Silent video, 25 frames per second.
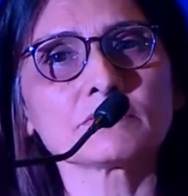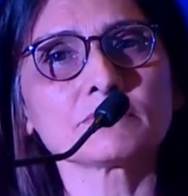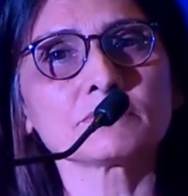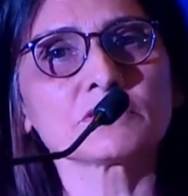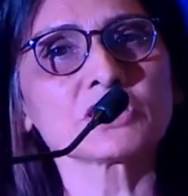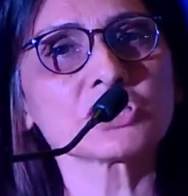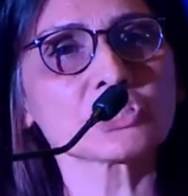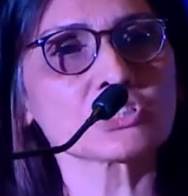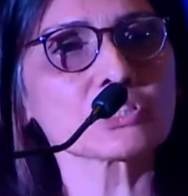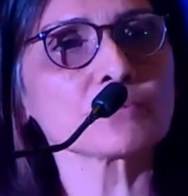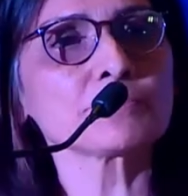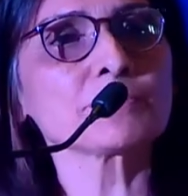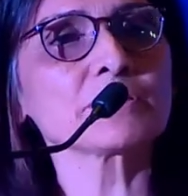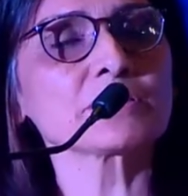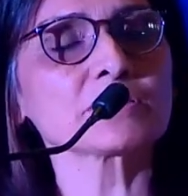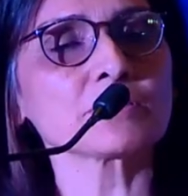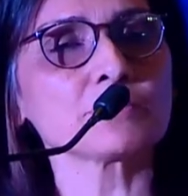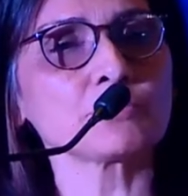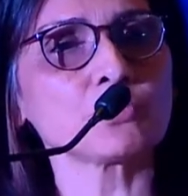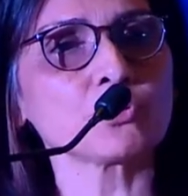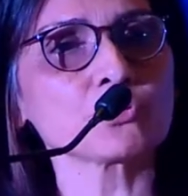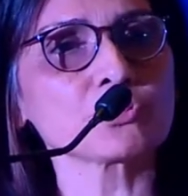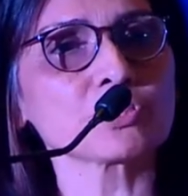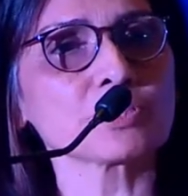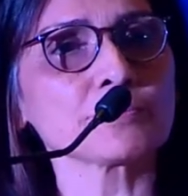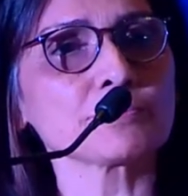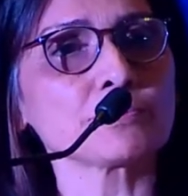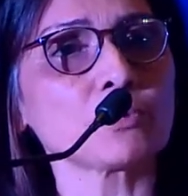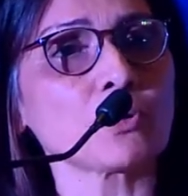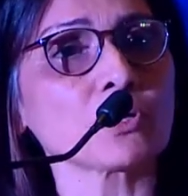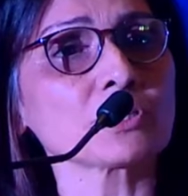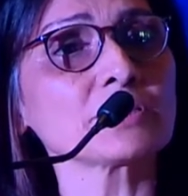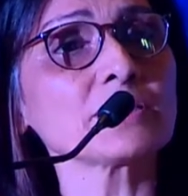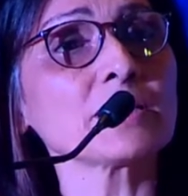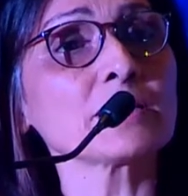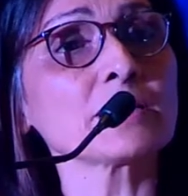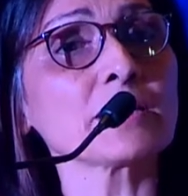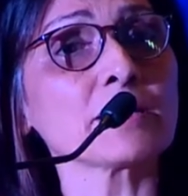teacher being the most
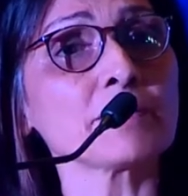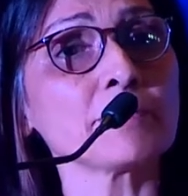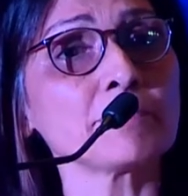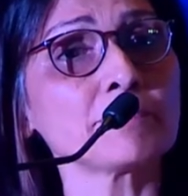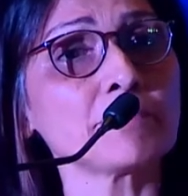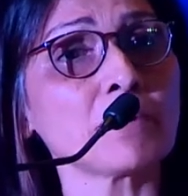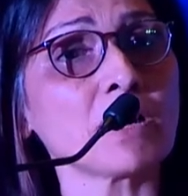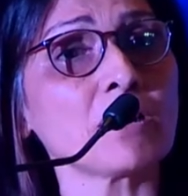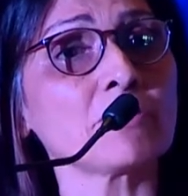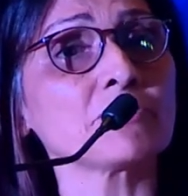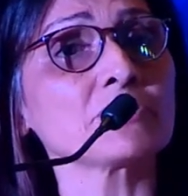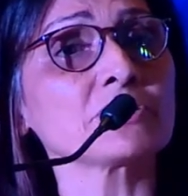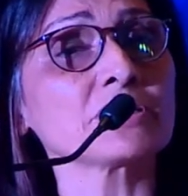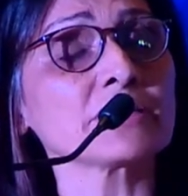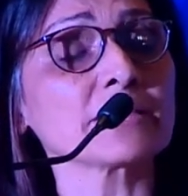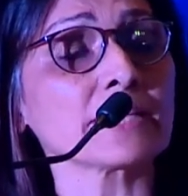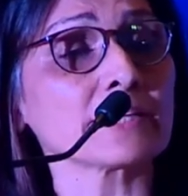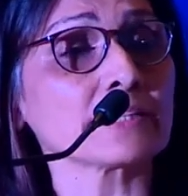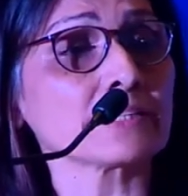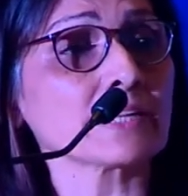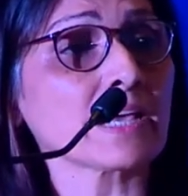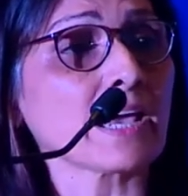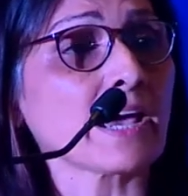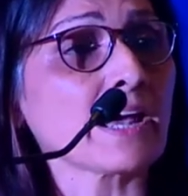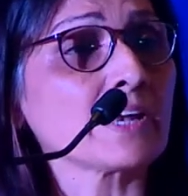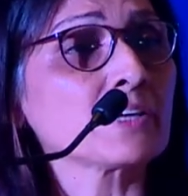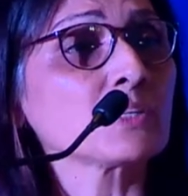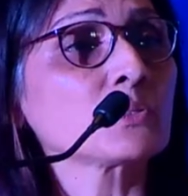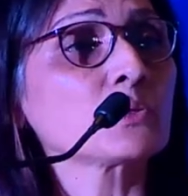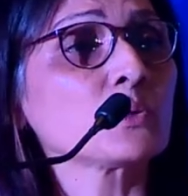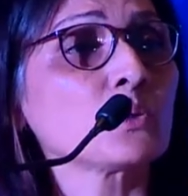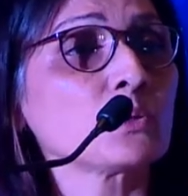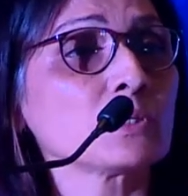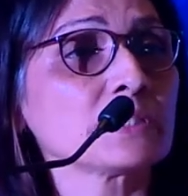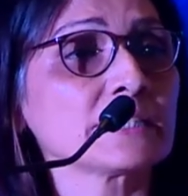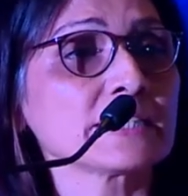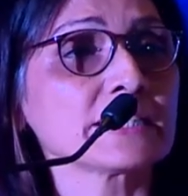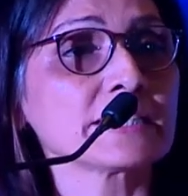important and empowering and
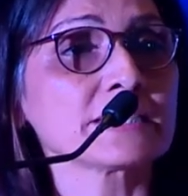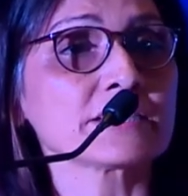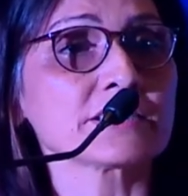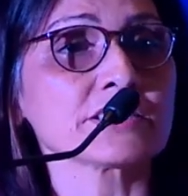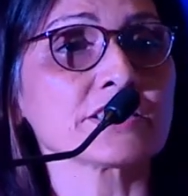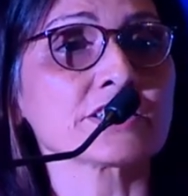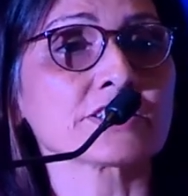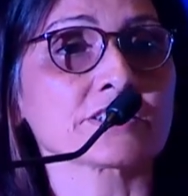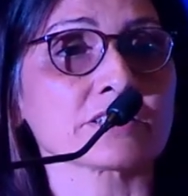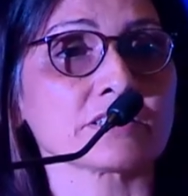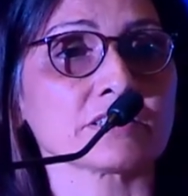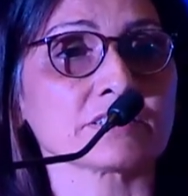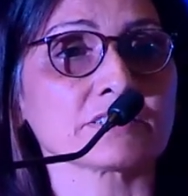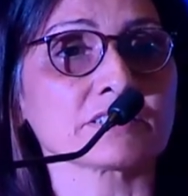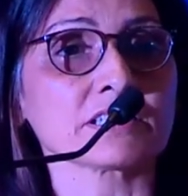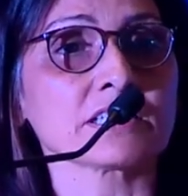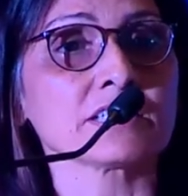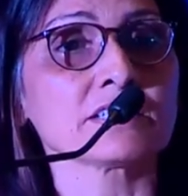hand-holding teachers